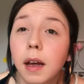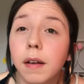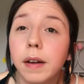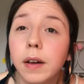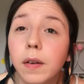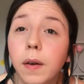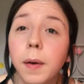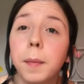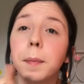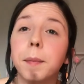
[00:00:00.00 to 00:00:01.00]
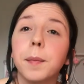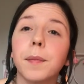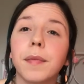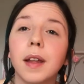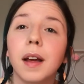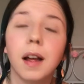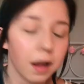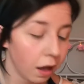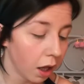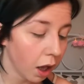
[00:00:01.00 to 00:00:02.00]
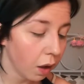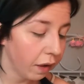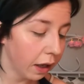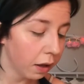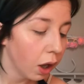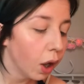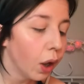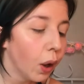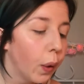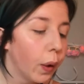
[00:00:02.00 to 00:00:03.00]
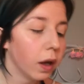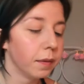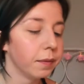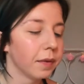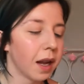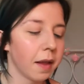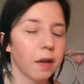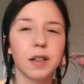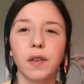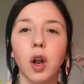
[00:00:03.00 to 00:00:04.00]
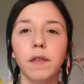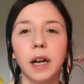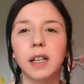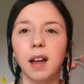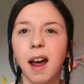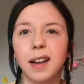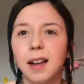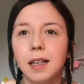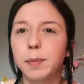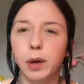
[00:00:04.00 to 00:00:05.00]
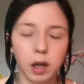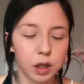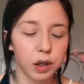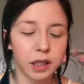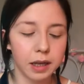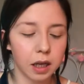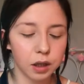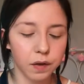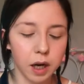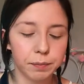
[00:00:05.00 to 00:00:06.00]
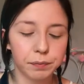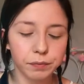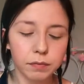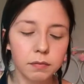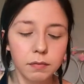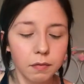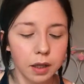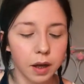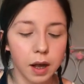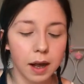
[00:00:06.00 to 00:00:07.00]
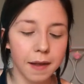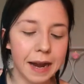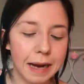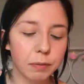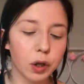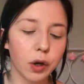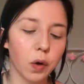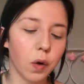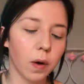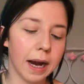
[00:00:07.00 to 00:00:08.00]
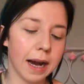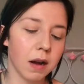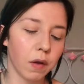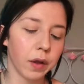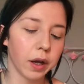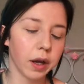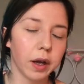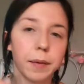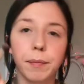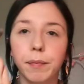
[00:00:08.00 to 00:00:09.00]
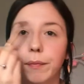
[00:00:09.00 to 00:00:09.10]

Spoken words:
There we go. Love it. And there is a lot of like excess, but like I said, that's fine. And then I'm gonna go in on the